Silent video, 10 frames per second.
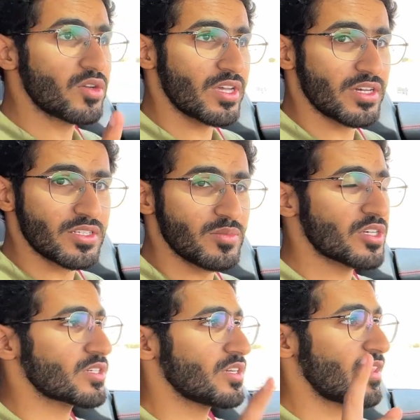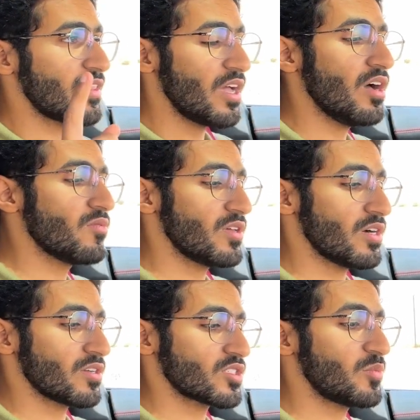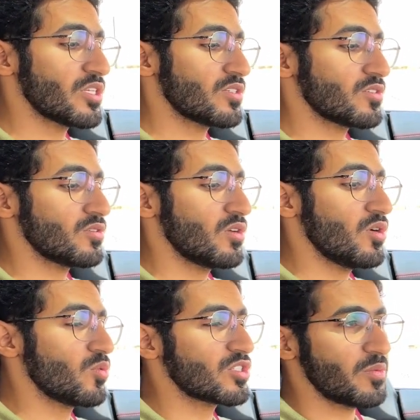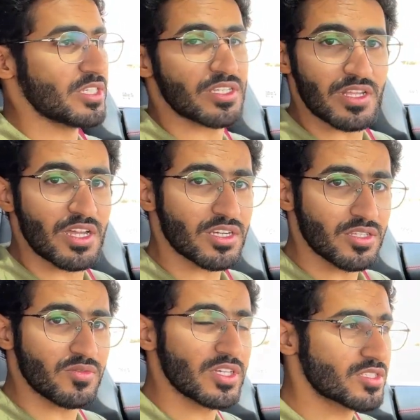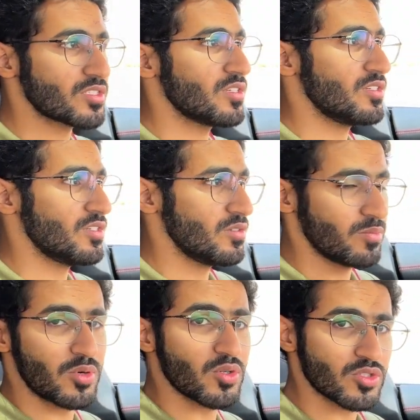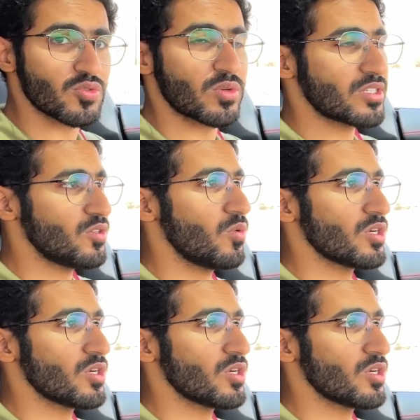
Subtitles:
the UK and America, they have the RS button, which basically activates the boost when